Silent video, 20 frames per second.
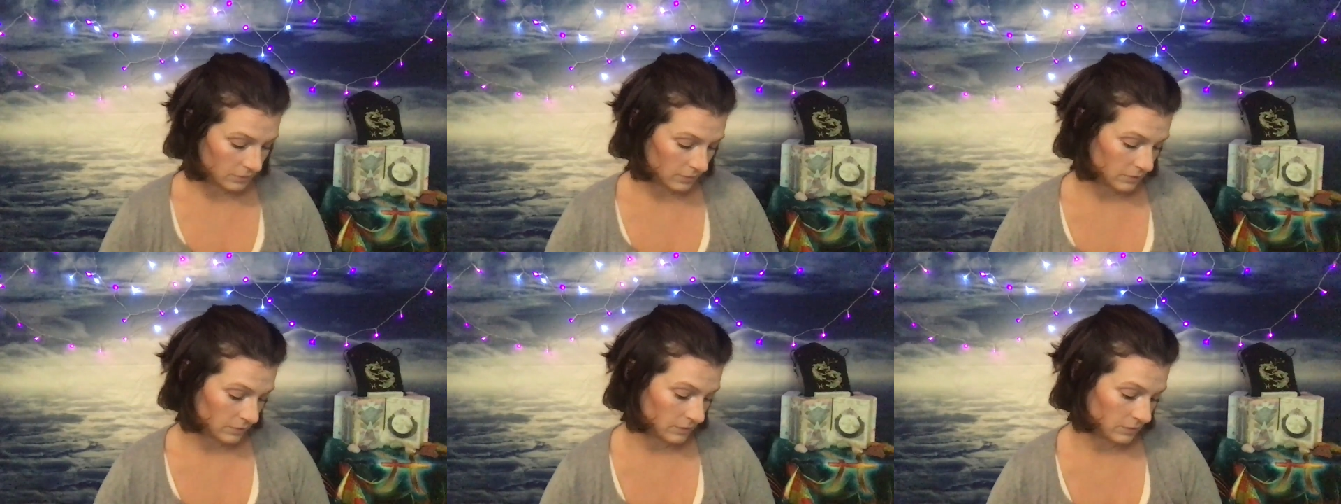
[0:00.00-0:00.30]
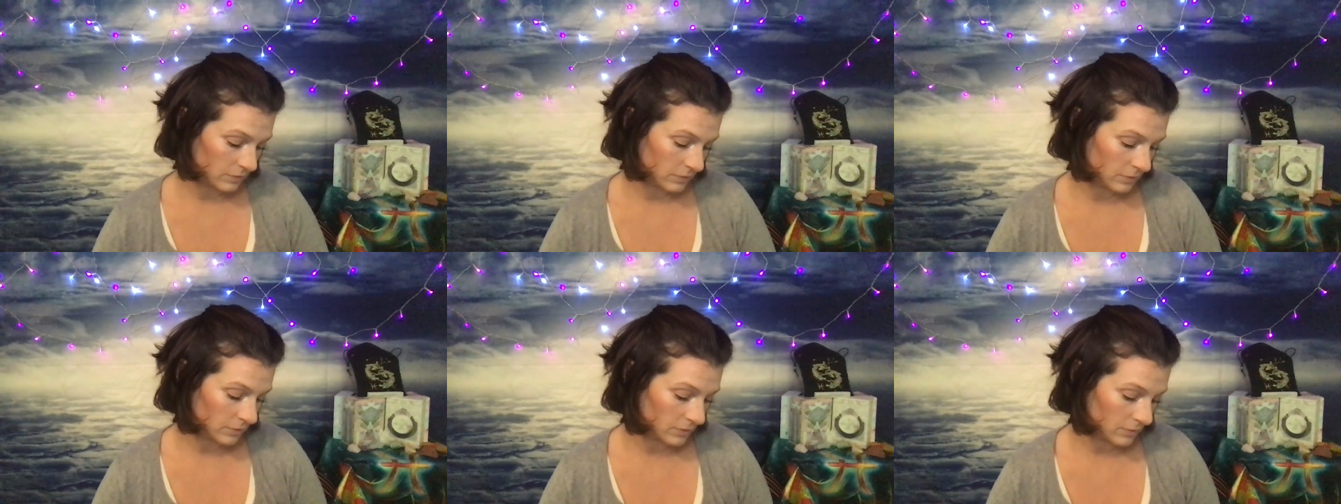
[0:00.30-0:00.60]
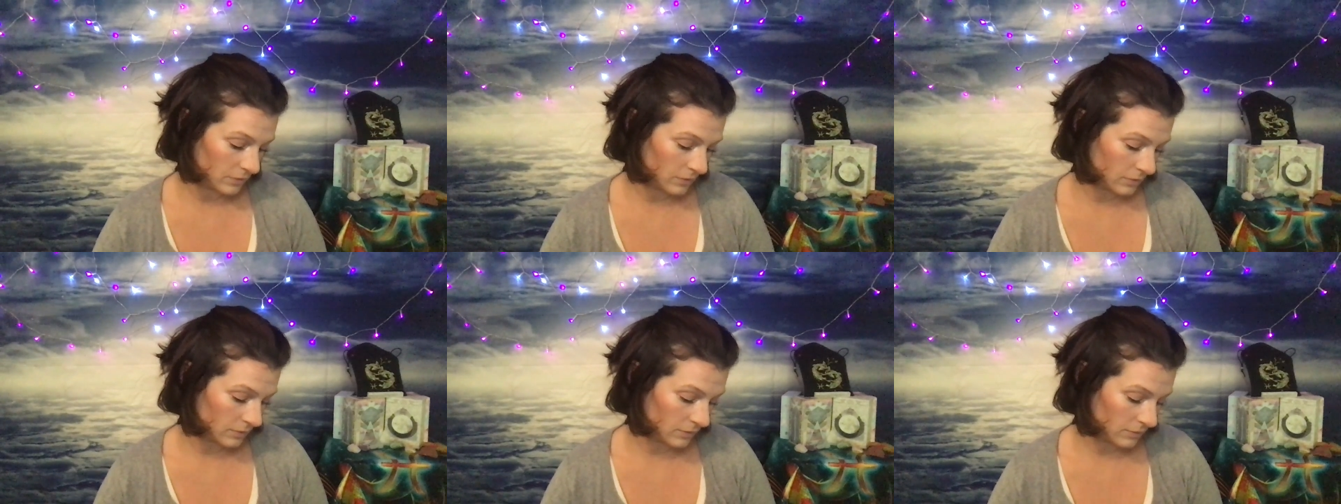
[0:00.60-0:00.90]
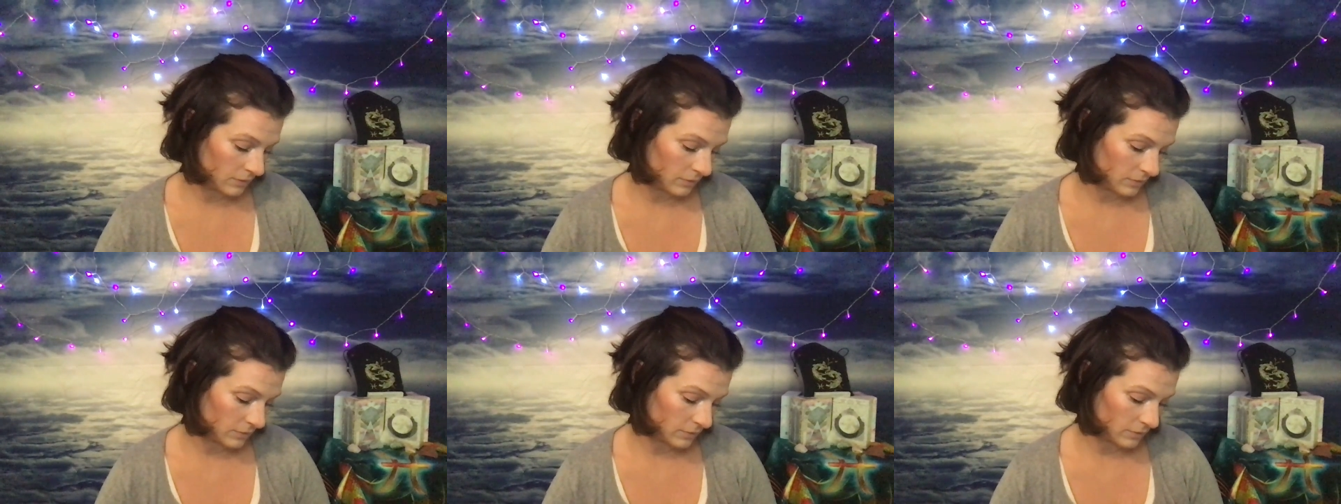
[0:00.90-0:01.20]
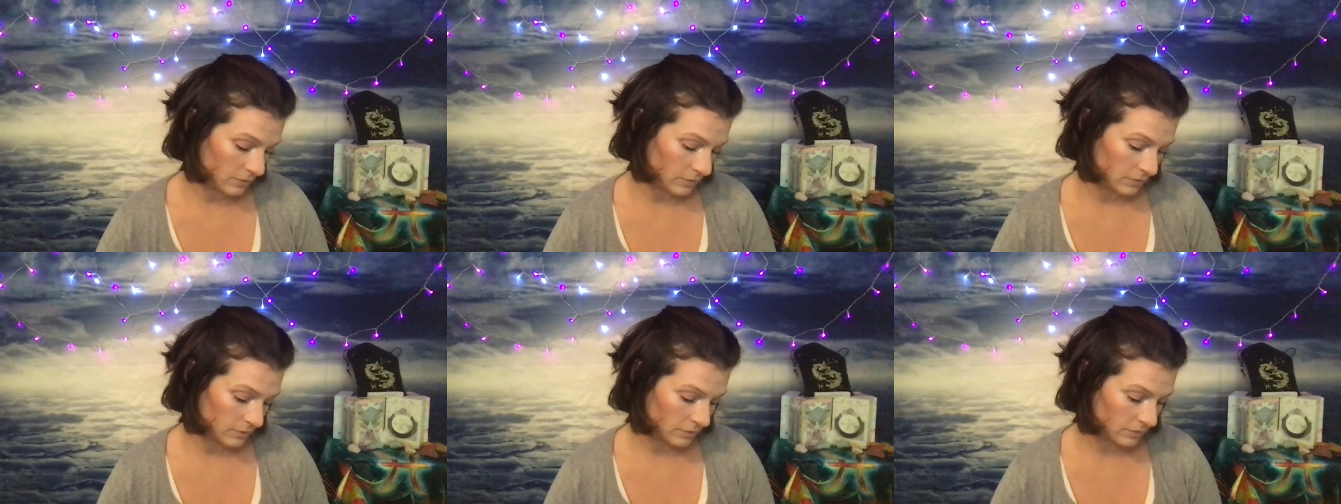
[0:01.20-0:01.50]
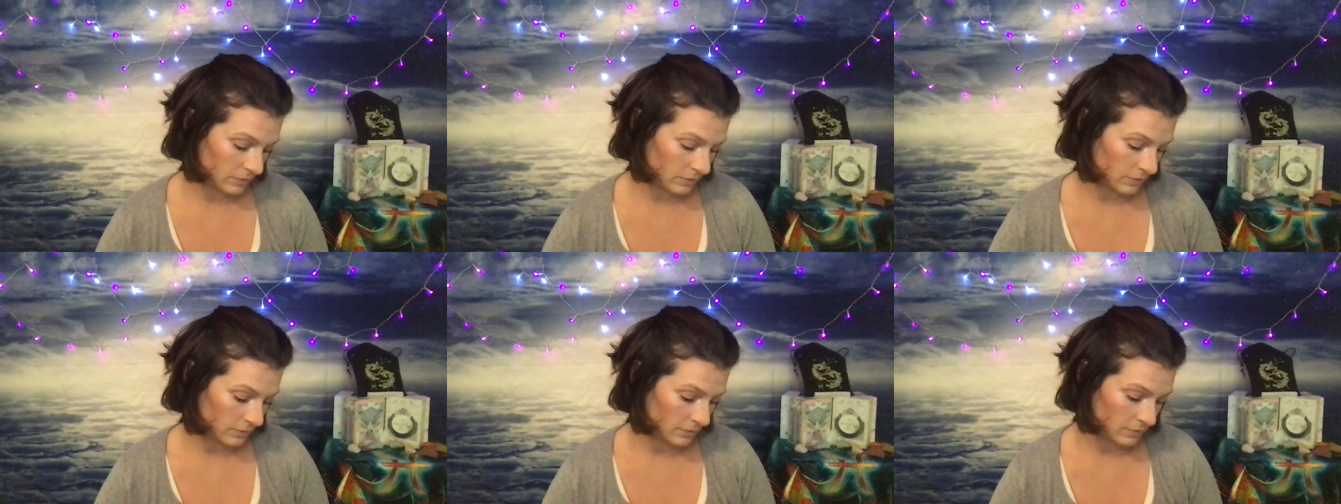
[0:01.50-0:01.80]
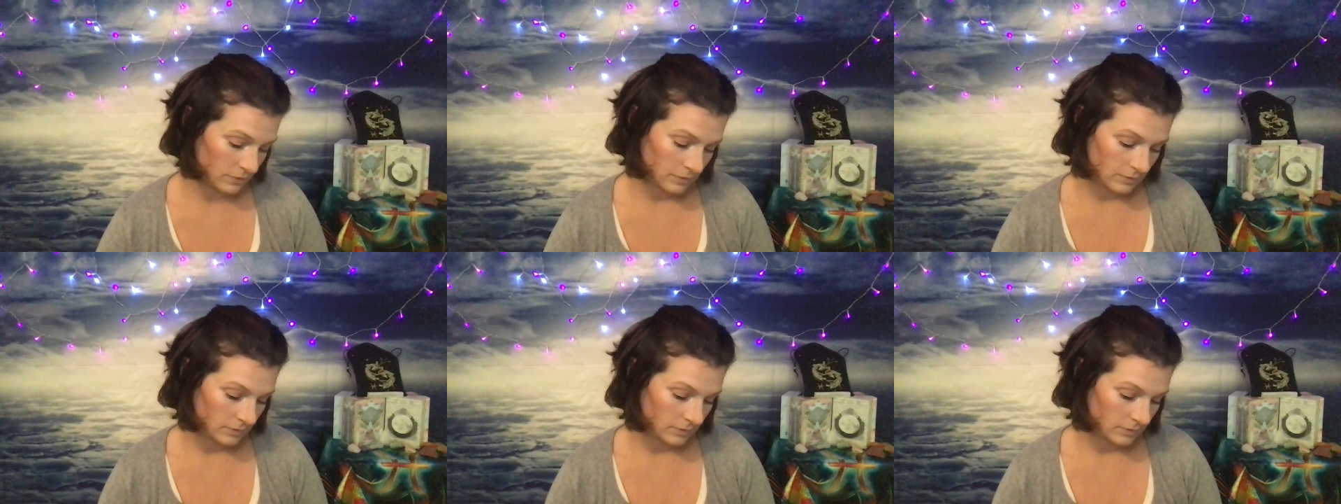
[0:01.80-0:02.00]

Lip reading: Nobody speaks.